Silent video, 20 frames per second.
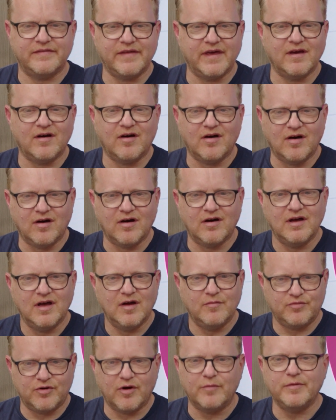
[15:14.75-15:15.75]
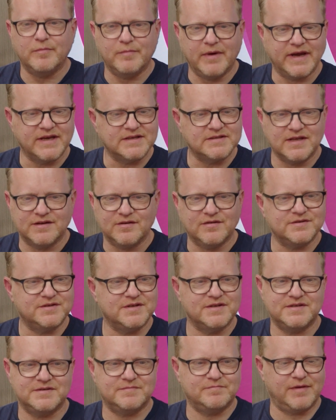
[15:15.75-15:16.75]
They are proper mates. They're not
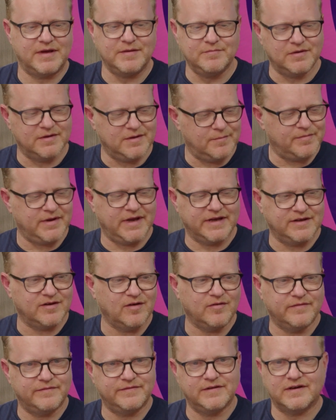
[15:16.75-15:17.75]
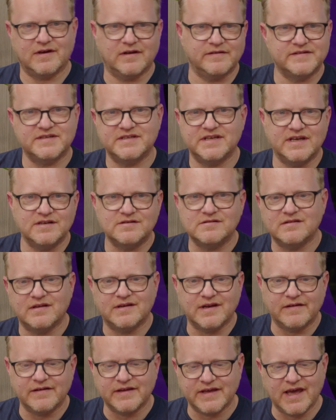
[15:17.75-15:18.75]
just people that play golf that kind of see each other
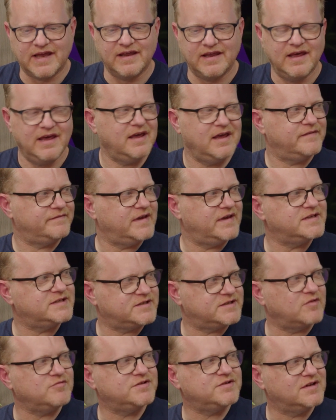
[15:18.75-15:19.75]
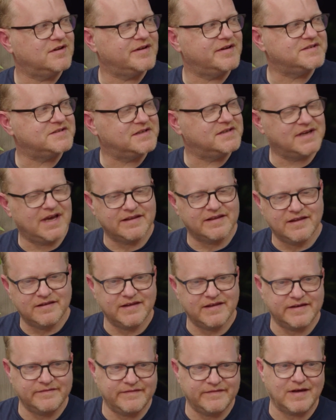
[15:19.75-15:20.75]
now and again. They socialise together.
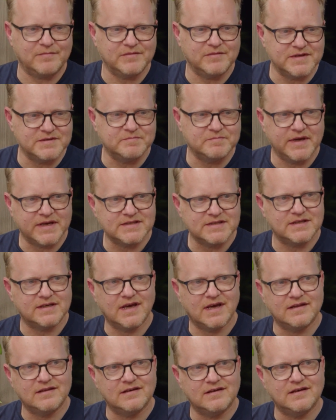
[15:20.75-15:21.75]
They families mix together.